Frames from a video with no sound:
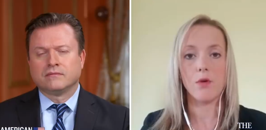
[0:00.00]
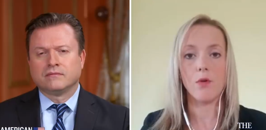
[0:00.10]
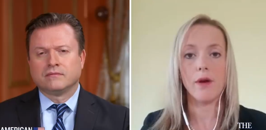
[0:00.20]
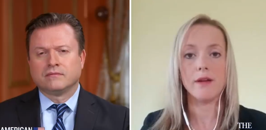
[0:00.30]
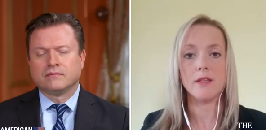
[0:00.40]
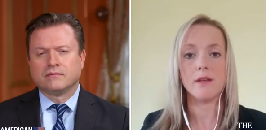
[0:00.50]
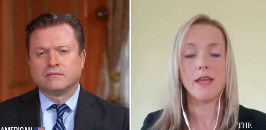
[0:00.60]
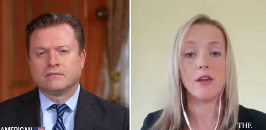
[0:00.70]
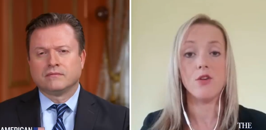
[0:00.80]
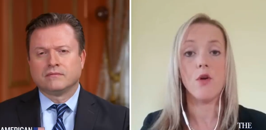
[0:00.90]
Speaker 1: and we're going to
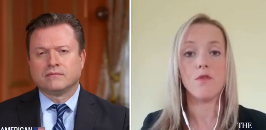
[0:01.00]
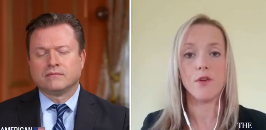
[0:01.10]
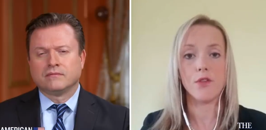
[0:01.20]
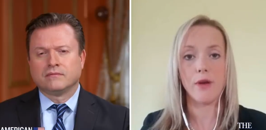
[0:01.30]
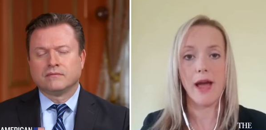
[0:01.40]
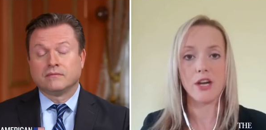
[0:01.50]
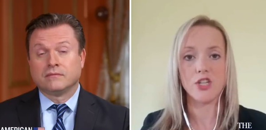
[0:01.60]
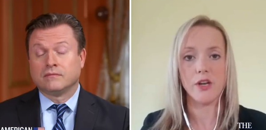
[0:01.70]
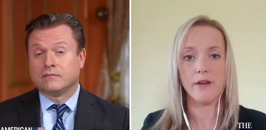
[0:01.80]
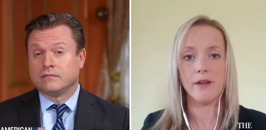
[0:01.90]
take no further
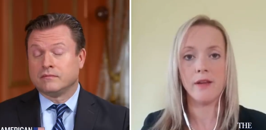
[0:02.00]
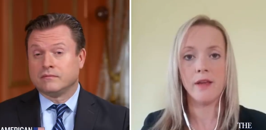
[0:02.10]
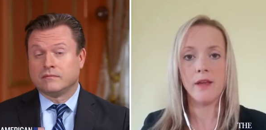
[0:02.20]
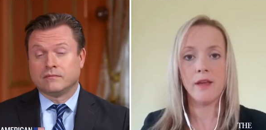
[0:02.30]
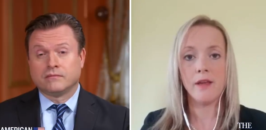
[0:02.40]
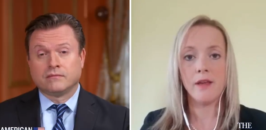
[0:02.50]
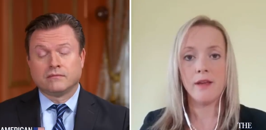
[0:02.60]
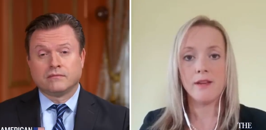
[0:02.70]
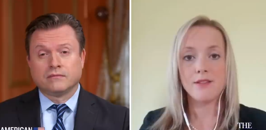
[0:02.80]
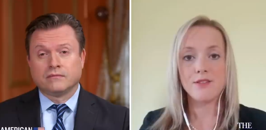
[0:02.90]
action.
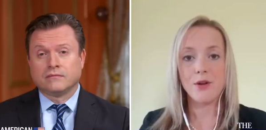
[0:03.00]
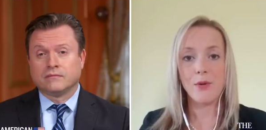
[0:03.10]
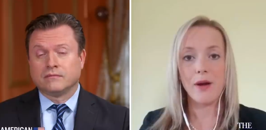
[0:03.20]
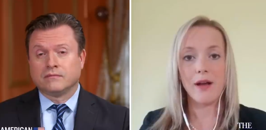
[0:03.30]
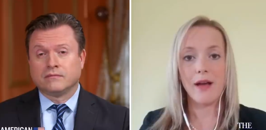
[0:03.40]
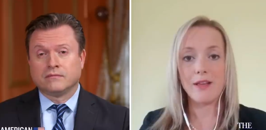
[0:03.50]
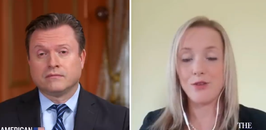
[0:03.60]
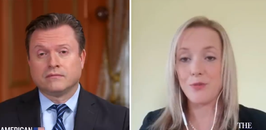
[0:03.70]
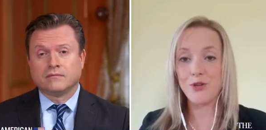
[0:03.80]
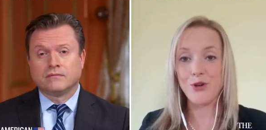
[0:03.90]
So
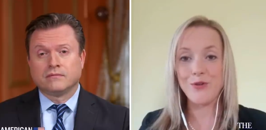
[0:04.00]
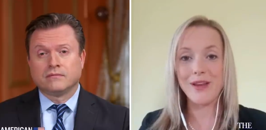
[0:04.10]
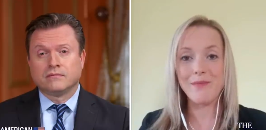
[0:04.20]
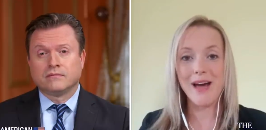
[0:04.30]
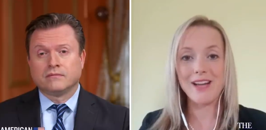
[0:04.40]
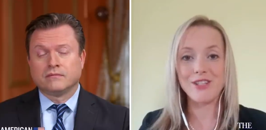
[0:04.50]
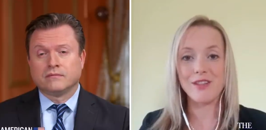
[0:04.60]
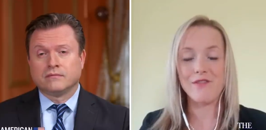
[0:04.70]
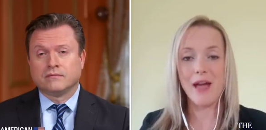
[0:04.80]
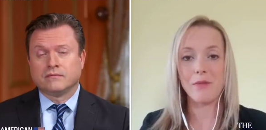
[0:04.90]
as I'm sure you can
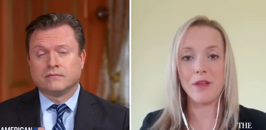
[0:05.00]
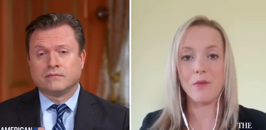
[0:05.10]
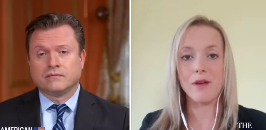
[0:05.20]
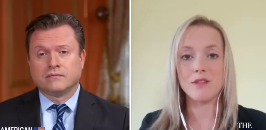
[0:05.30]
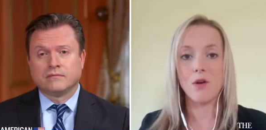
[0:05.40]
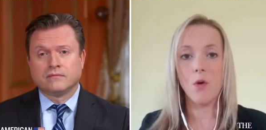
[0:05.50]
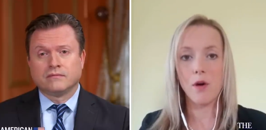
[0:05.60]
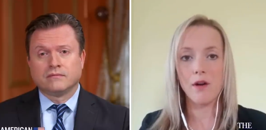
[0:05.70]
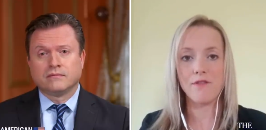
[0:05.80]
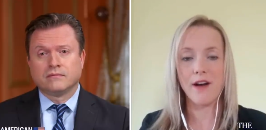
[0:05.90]
imagine, the family was
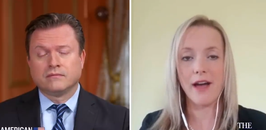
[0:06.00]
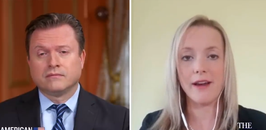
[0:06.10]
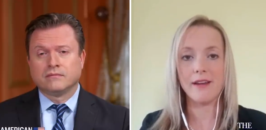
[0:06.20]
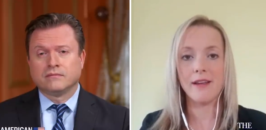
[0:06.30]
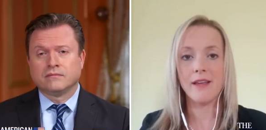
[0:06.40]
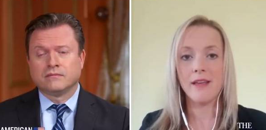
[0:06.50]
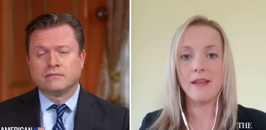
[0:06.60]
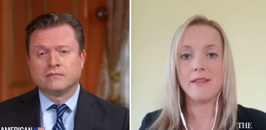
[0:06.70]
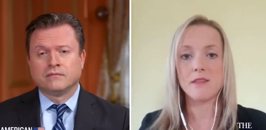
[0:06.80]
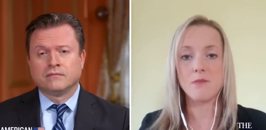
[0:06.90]
horrified.
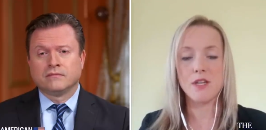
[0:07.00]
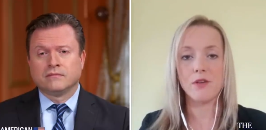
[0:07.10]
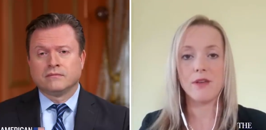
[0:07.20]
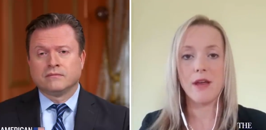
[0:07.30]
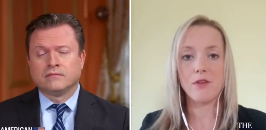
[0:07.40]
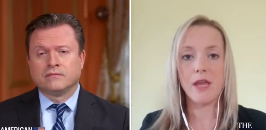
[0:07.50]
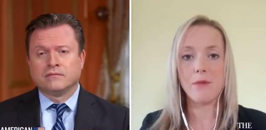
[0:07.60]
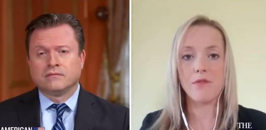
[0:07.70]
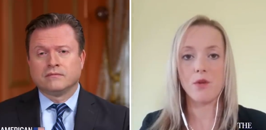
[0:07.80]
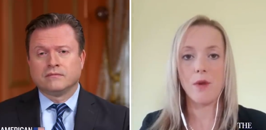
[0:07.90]
This material never came